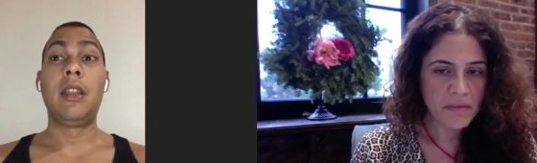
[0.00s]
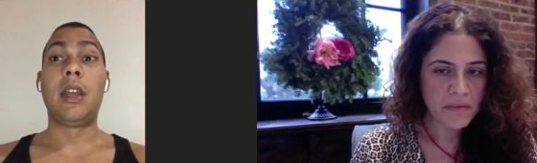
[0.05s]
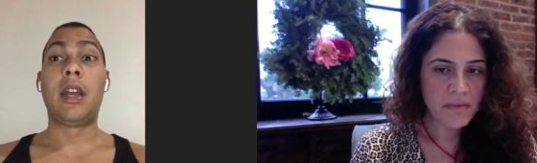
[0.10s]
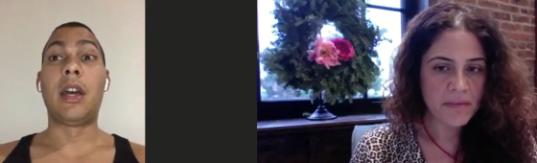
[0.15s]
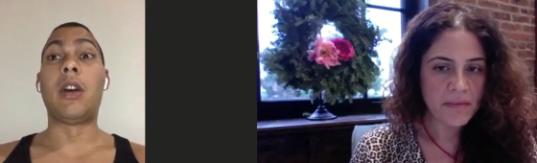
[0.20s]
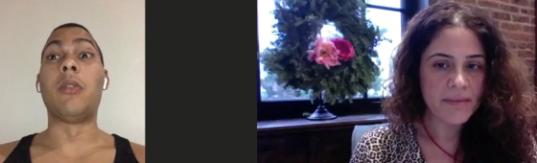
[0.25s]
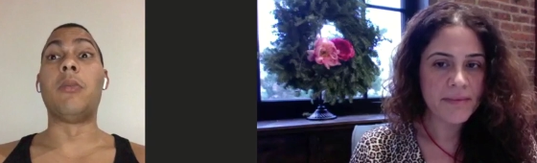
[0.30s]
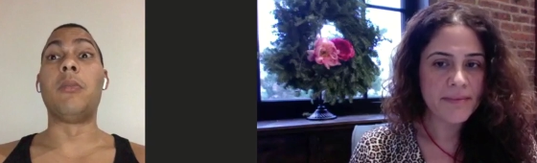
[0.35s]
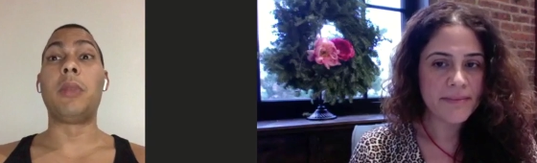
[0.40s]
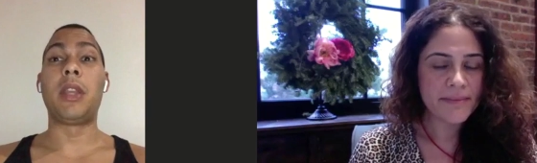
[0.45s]

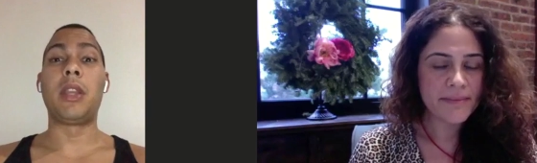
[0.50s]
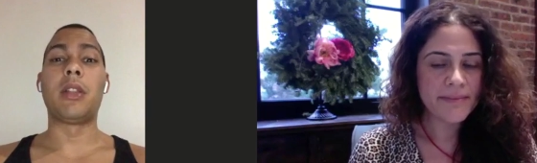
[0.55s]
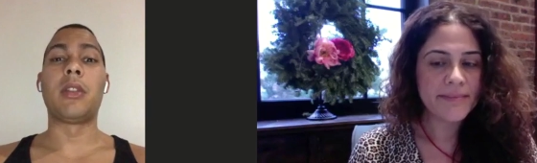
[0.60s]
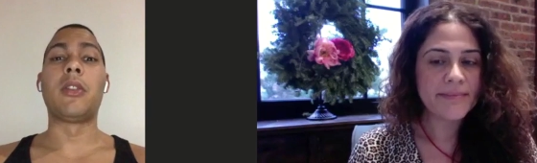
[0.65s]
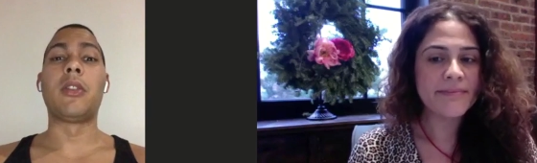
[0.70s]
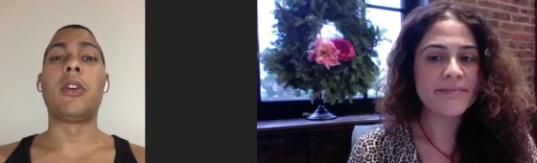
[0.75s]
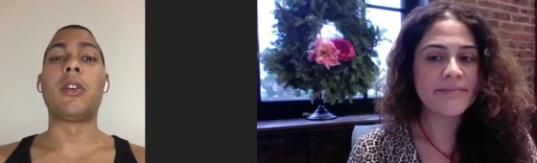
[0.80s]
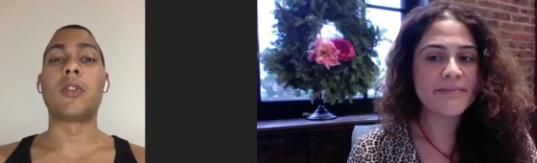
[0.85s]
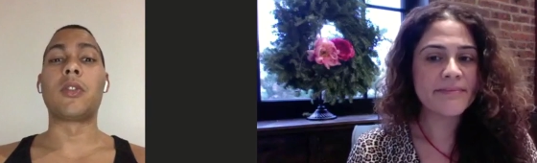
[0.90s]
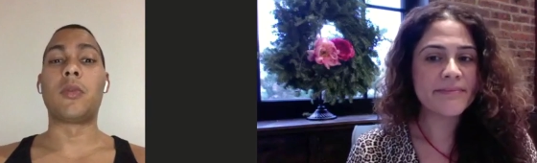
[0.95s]
Speaker 1: helped me
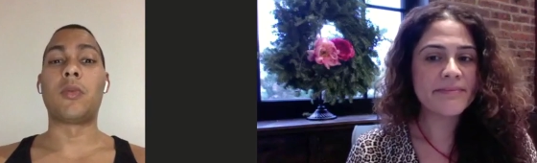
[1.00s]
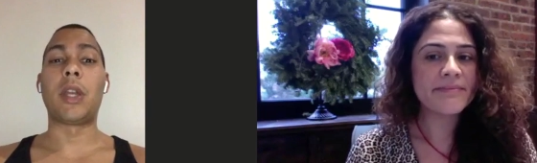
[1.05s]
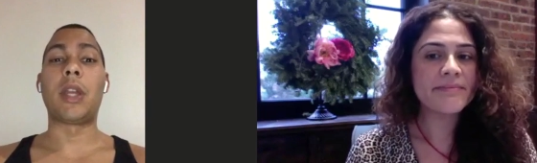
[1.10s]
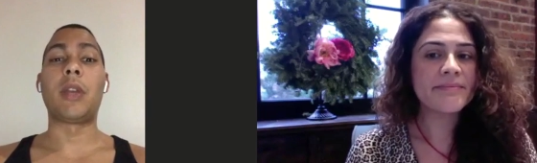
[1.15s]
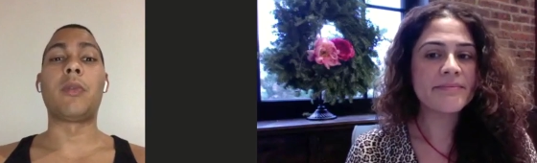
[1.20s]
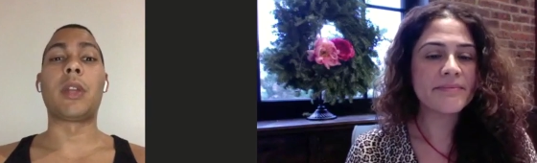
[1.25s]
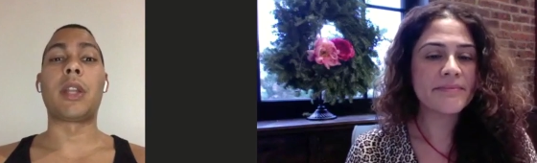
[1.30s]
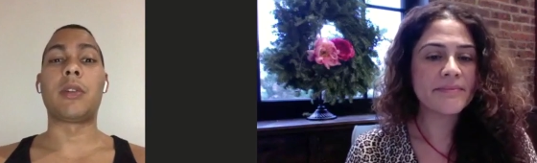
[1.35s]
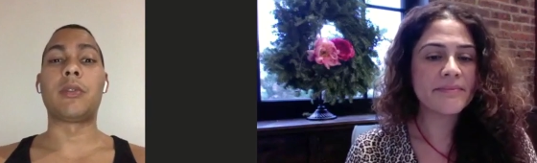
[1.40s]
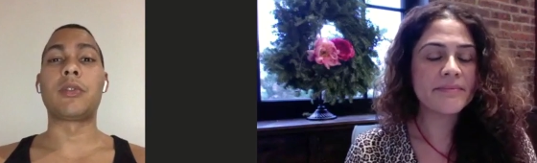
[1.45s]
along the
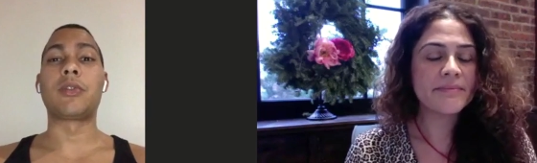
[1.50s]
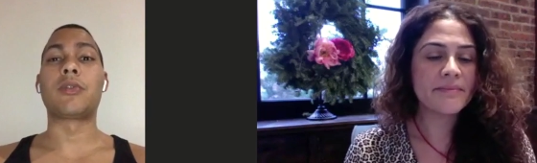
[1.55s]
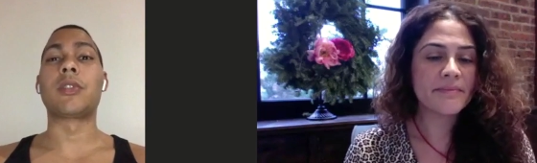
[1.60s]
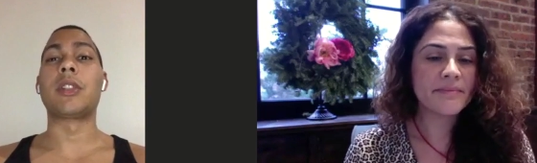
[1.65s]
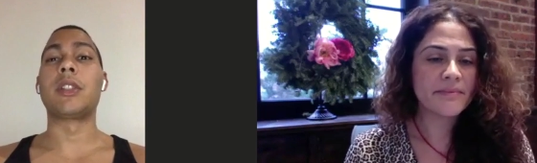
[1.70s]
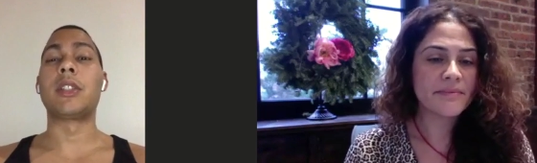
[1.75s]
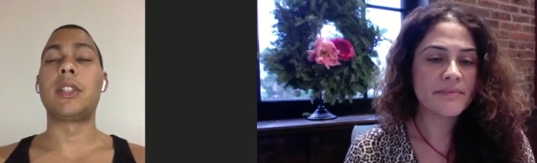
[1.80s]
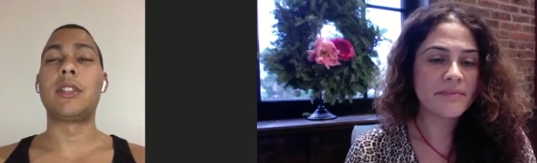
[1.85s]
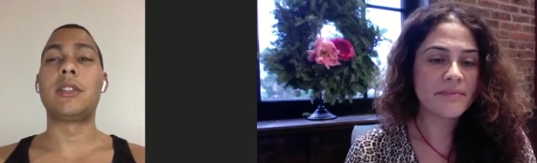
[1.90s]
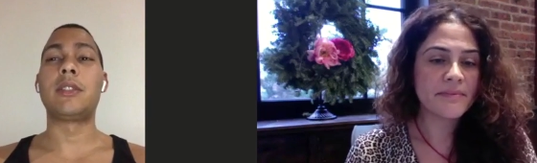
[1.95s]
way when I was
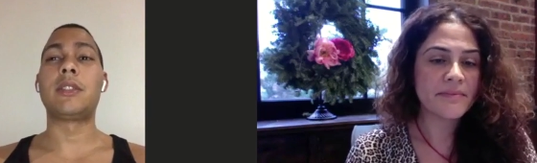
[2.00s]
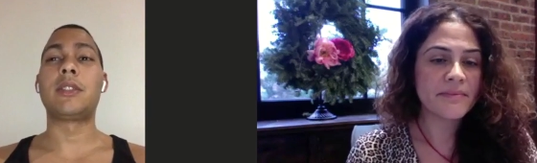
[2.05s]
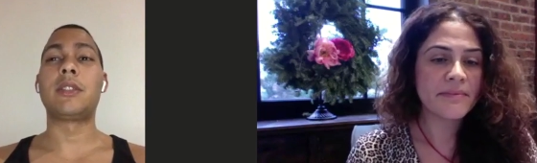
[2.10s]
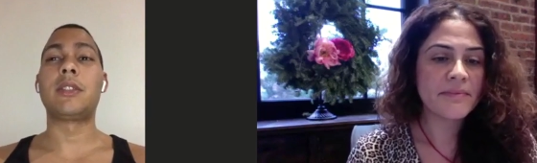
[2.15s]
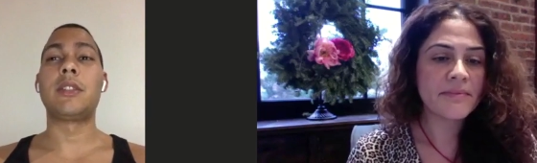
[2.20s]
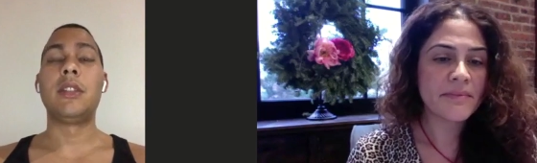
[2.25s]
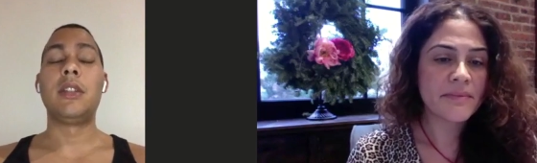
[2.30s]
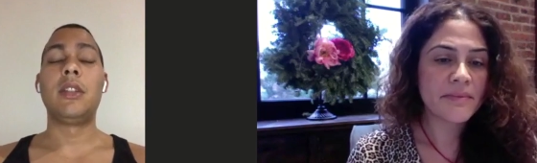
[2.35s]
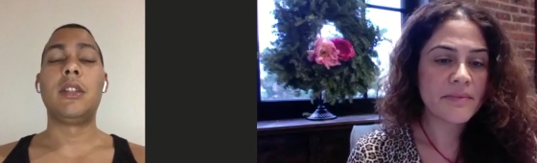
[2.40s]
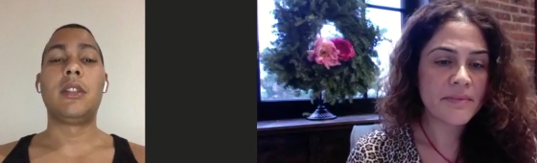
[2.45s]

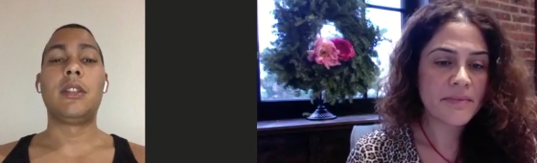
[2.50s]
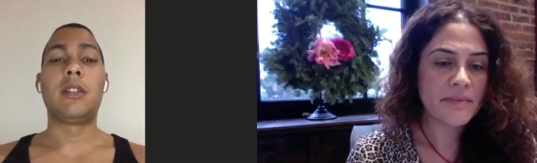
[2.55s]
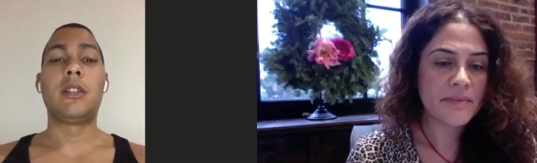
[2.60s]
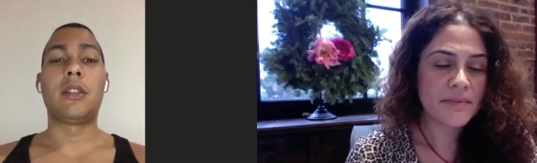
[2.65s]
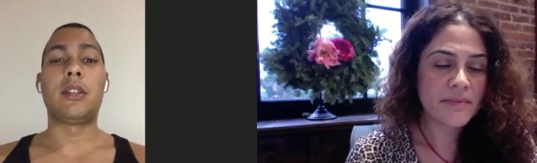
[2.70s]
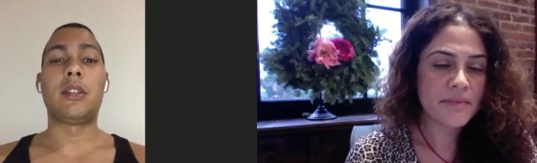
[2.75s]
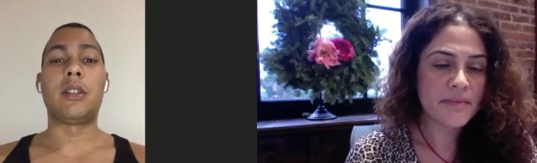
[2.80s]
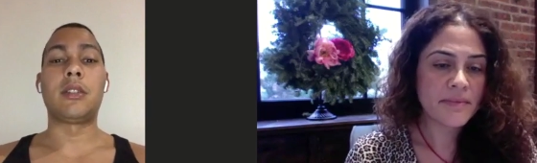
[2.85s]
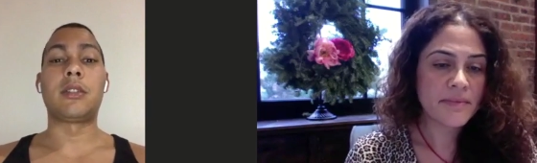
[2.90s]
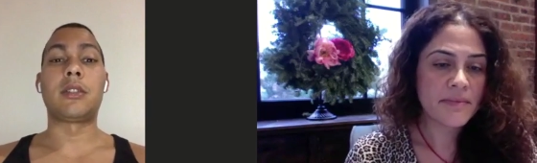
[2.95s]
released
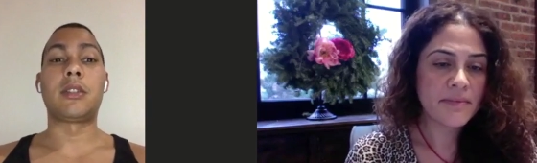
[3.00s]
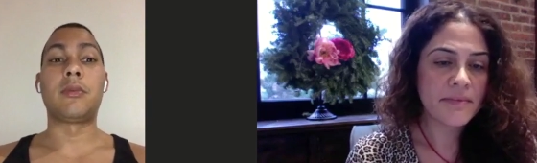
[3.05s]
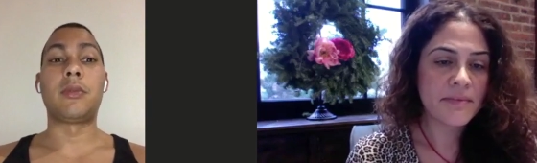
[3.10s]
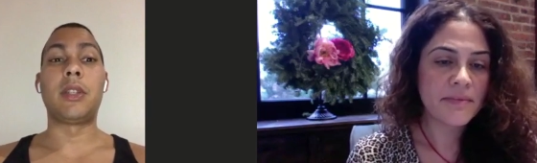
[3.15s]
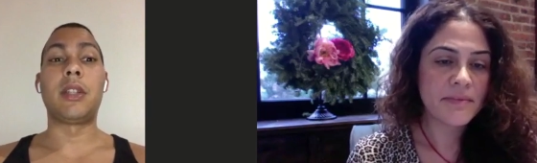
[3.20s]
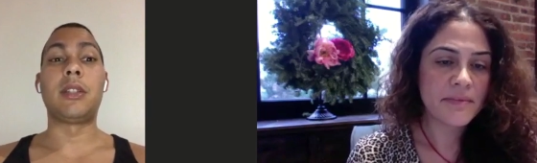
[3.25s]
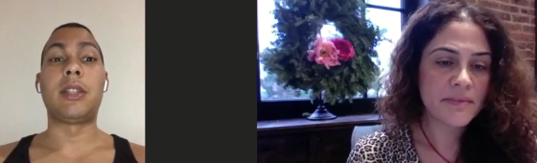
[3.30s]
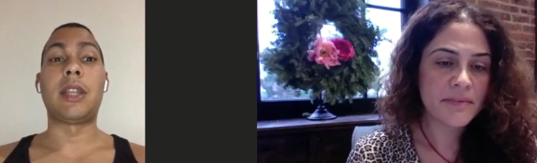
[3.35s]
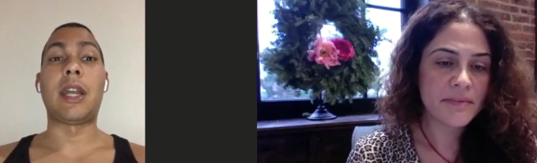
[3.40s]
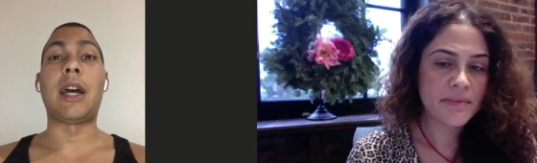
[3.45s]
uh, to
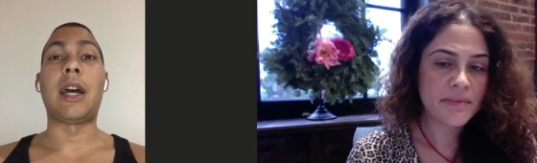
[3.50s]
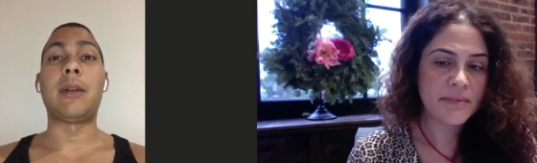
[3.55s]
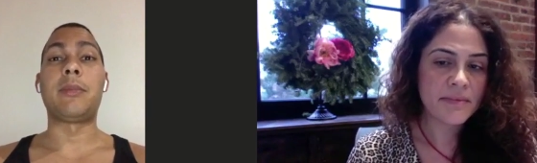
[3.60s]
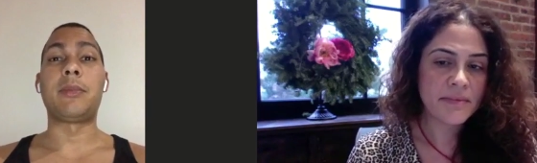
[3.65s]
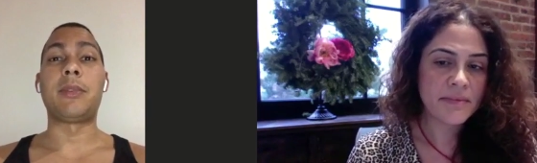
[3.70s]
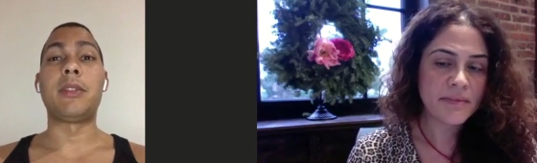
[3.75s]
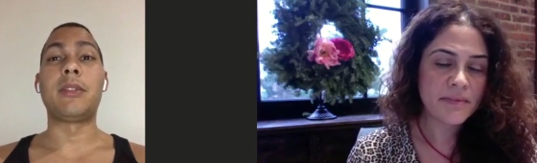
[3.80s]
readapt.